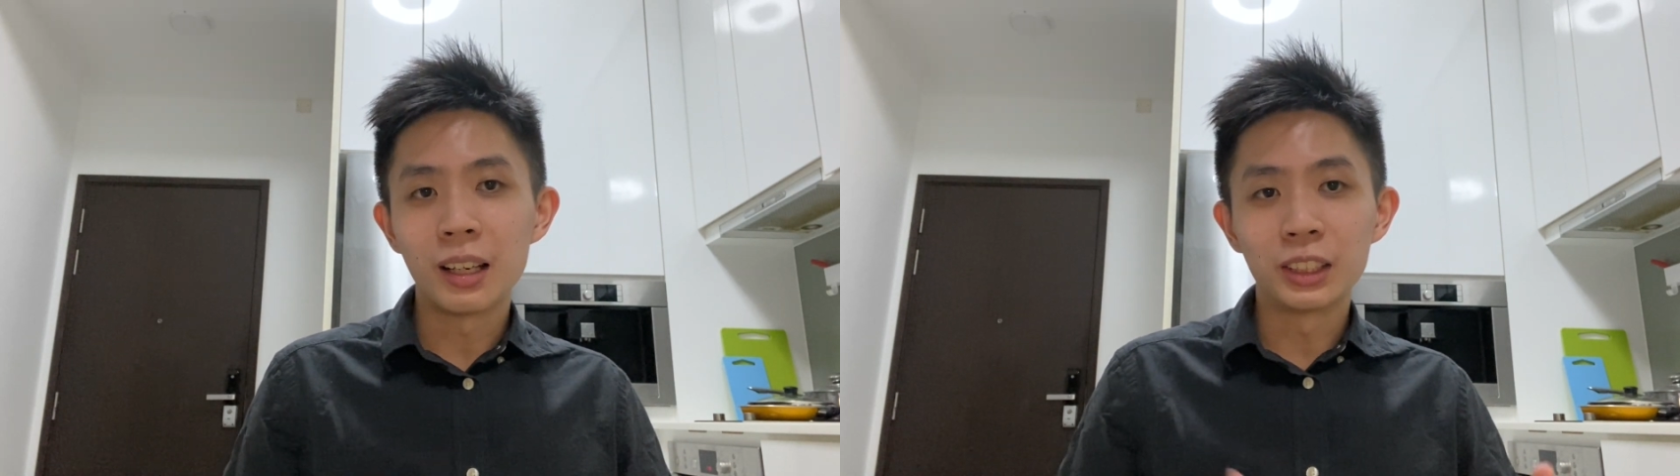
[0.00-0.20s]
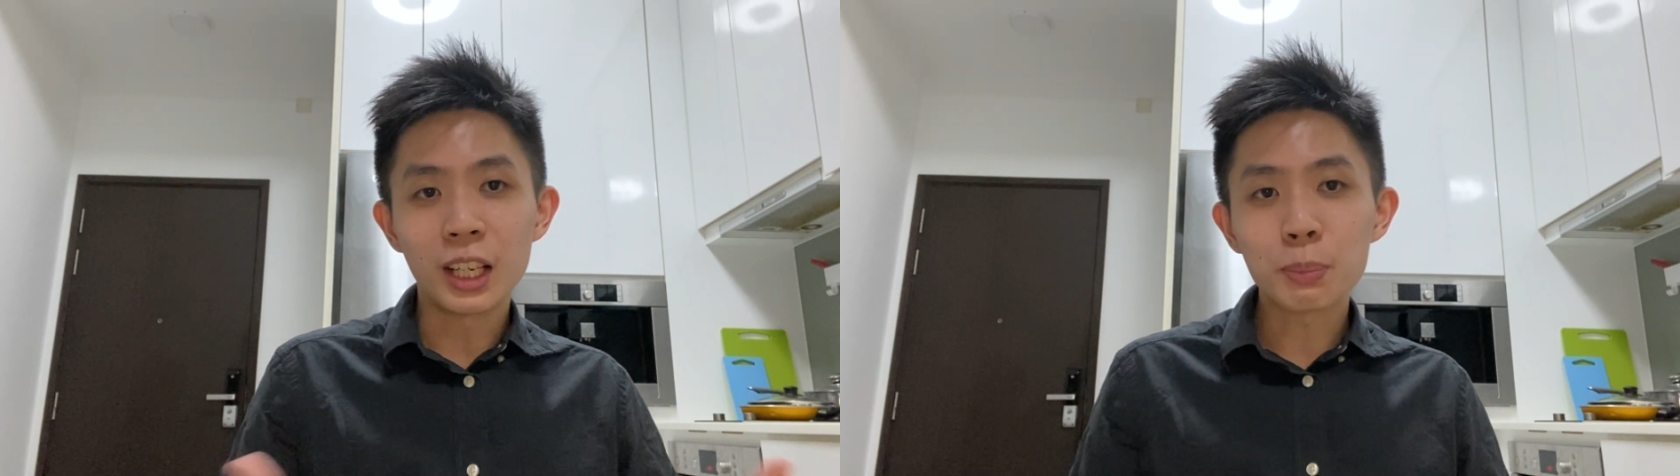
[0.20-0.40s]

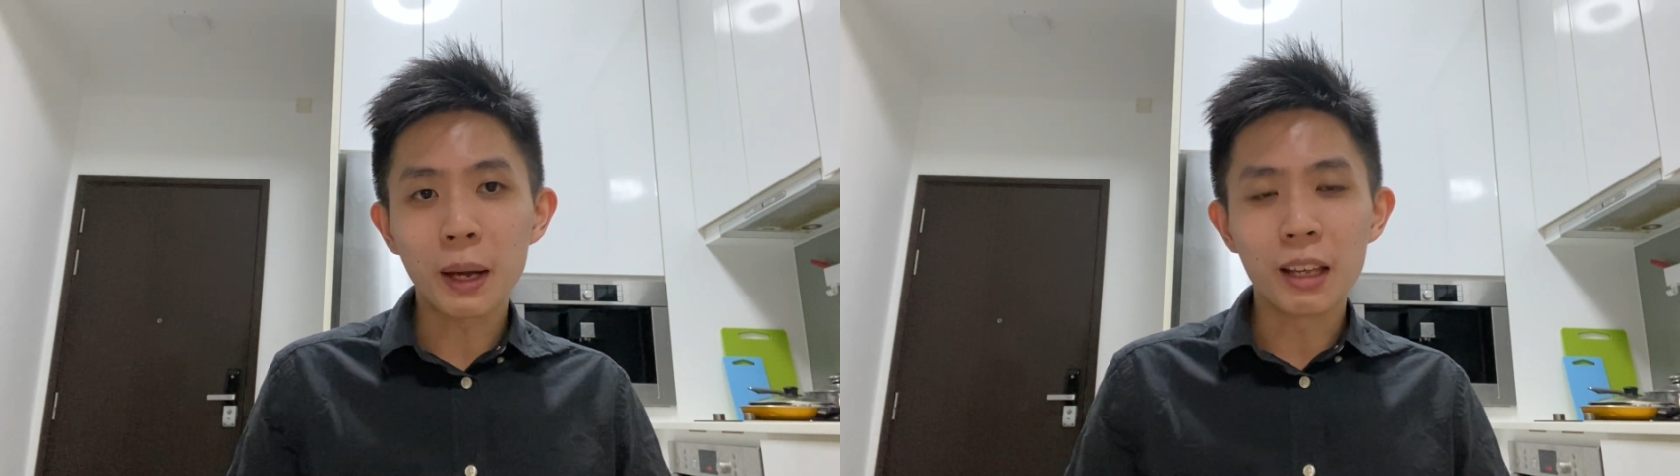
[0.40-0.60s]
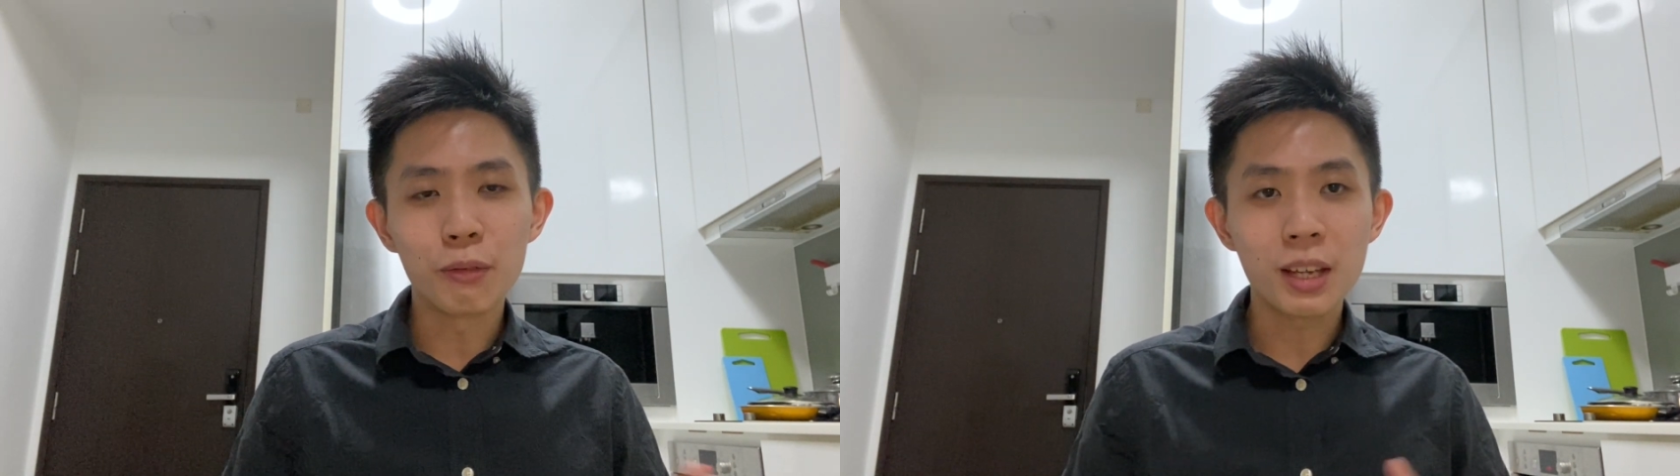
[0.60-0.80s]
just
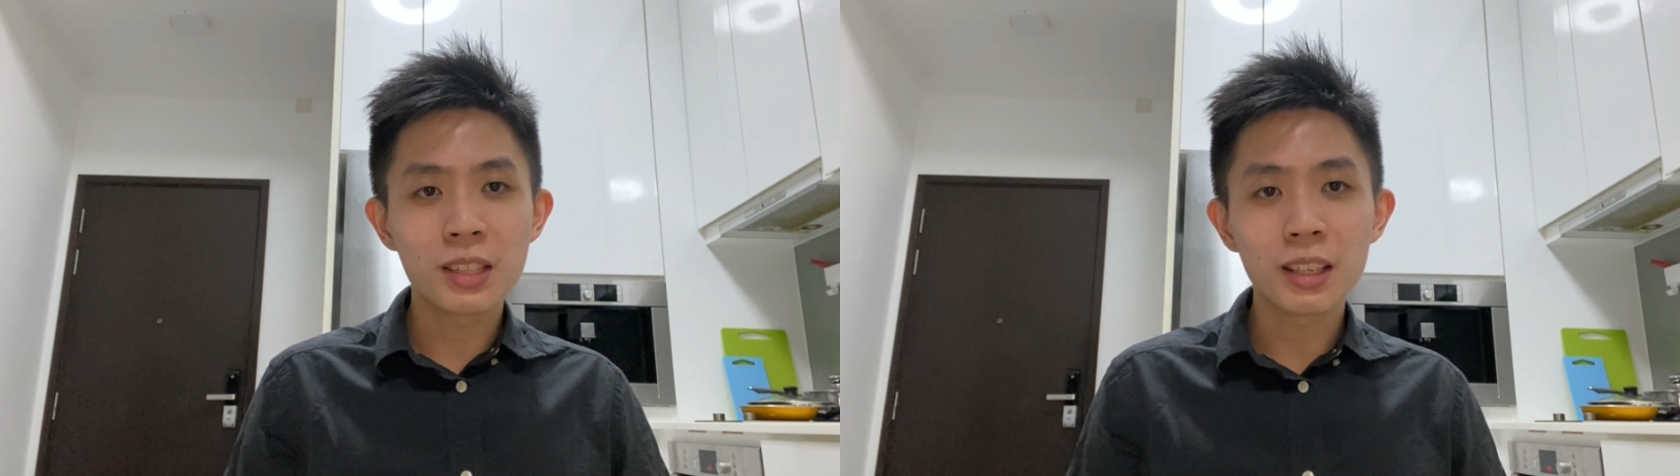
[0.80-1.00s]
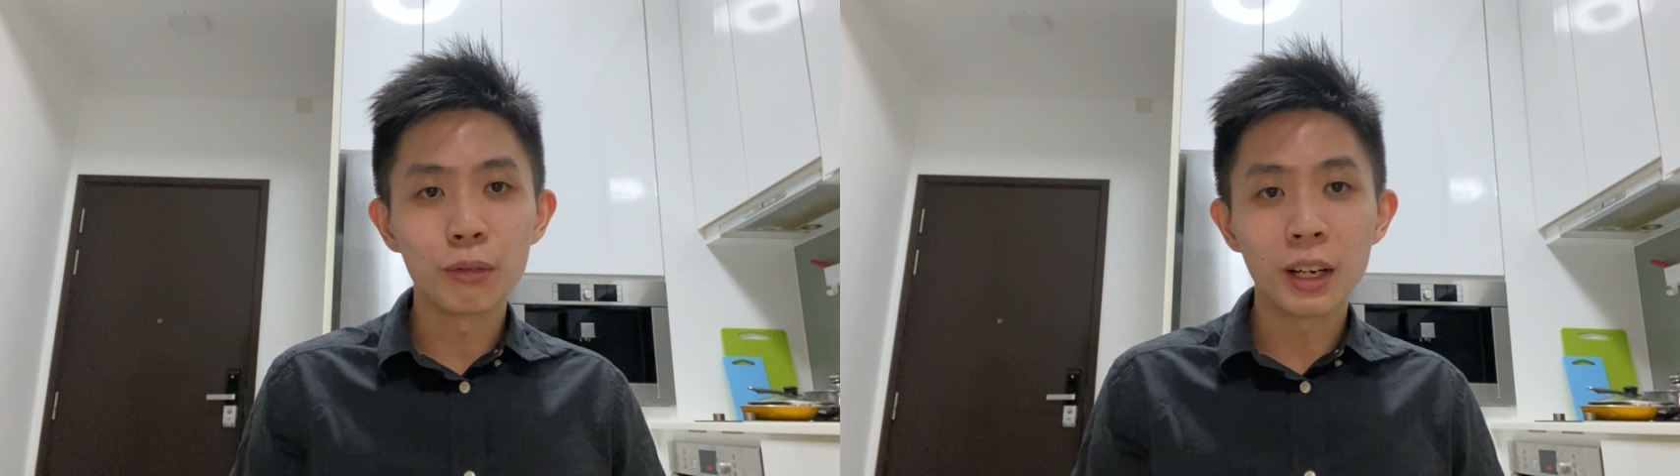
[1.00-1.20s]
by
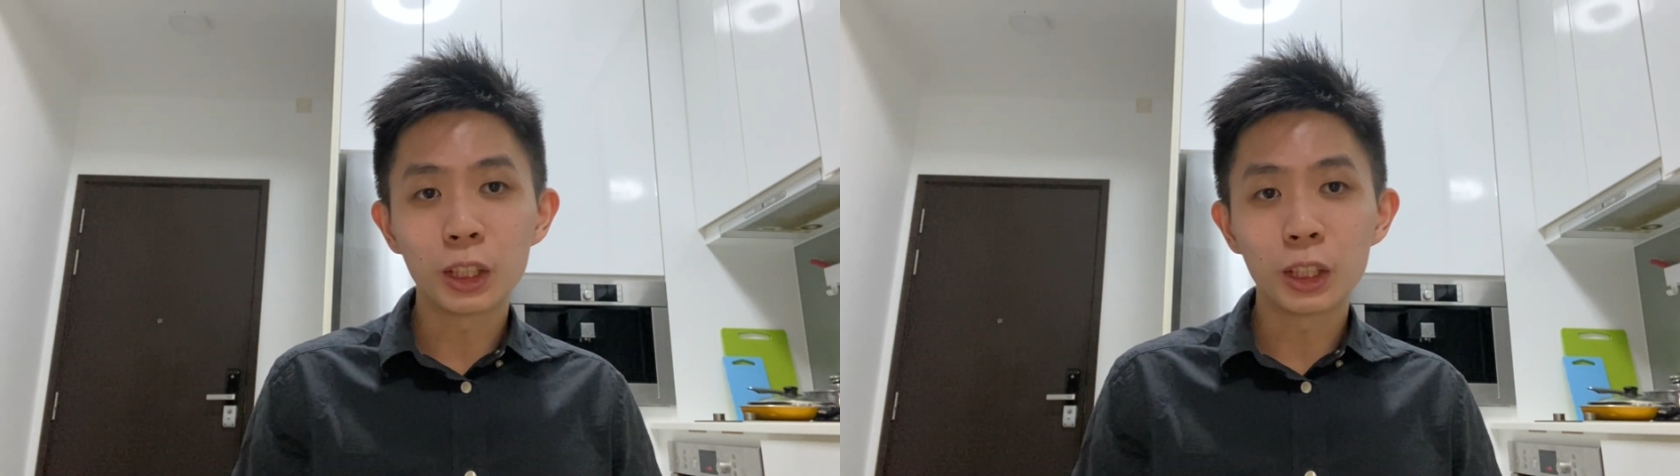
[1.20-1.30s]
investing in very